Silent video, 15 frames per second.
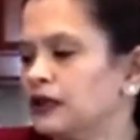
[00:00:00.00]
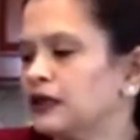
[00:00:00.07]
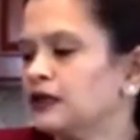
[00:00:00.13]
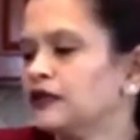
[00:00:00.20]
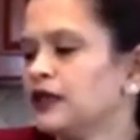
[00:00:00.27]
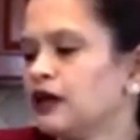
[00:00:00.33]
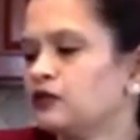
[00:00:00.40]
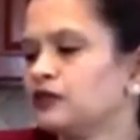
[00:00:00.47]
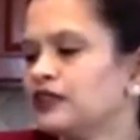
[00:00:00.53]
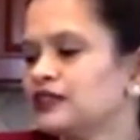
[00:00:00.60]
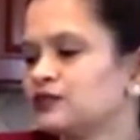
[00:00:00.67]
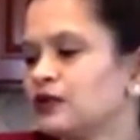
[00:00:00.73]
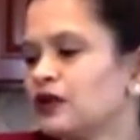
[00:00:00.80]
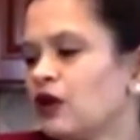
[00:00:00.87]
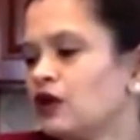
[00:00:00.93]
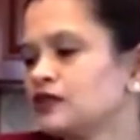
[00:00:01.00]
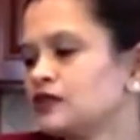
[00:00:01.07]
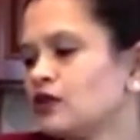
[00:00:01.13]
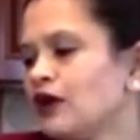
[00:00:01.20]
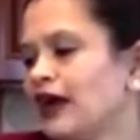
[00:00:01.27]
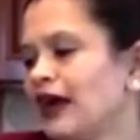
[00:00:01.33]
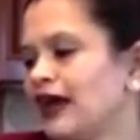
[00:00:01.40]
Now this one
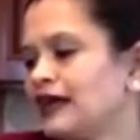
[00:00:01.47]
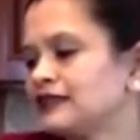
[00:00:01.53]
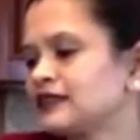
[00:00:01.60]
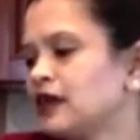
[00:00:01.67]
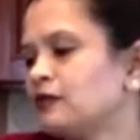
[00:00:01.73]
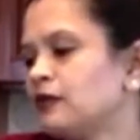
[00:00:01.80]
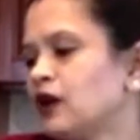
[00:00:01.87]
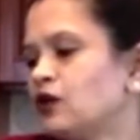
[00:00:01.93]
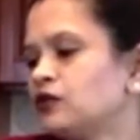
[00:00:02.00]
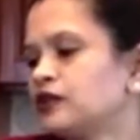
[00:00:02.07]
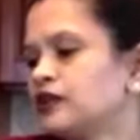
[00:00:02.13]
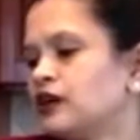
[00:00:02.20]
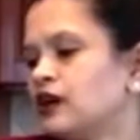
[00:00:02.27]
also has about